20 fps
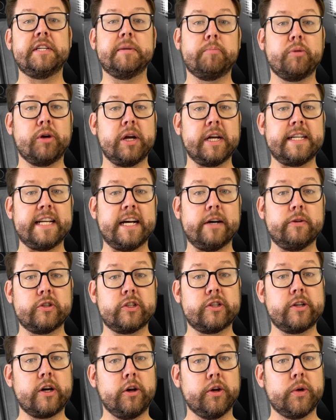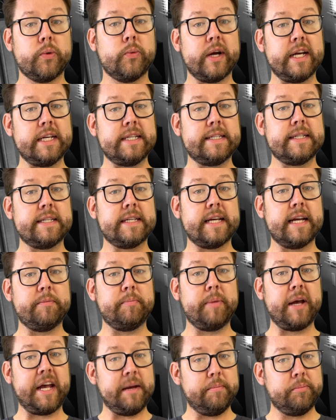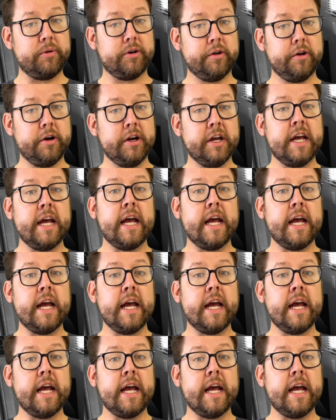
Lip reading: break down solid wastes and paper,